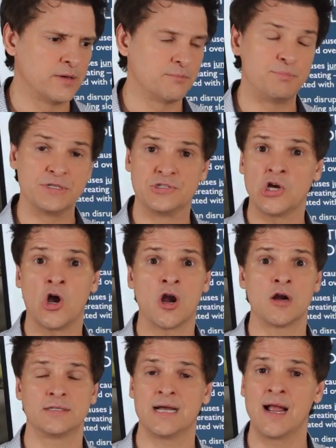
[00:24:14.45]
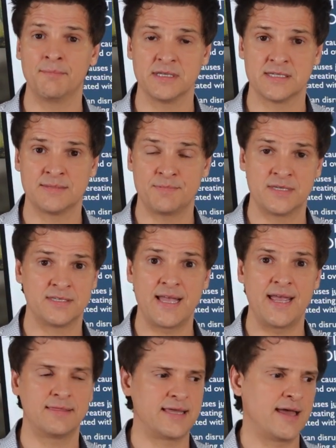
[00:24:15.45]
bizarre, timeless
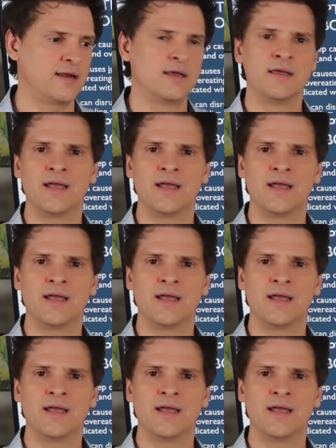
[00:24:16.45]
state that,